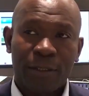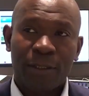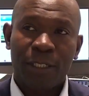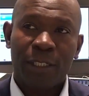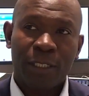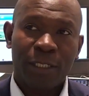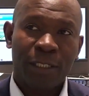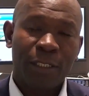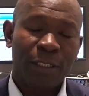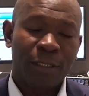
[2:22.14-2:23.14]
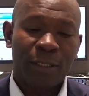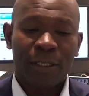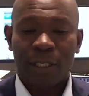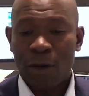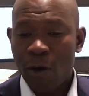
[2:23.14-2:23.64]
Citi
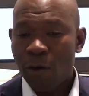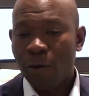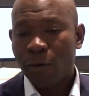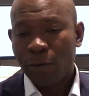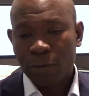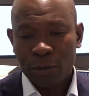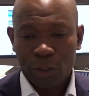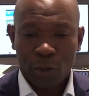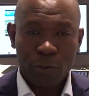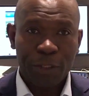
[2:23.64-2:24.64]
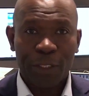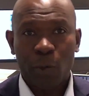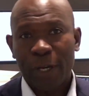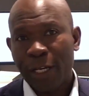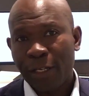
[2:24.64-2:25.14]
as a whole showed me
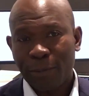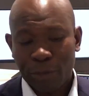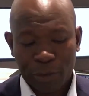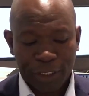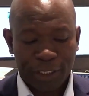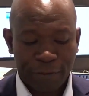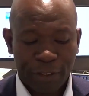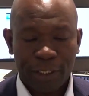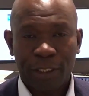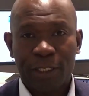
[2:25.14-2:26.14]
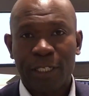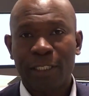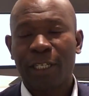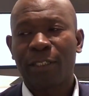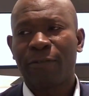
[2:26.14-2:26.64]
the way progressively, and I
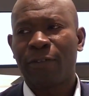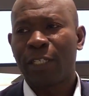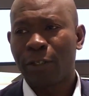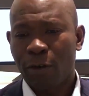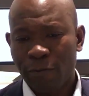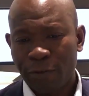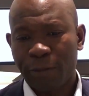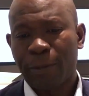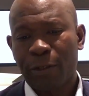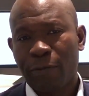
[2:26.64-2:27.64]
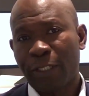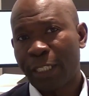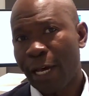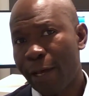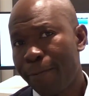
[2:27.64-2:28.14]
started feeling comfortable over
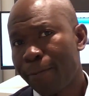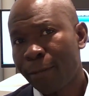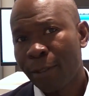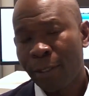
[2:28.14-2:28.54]
time.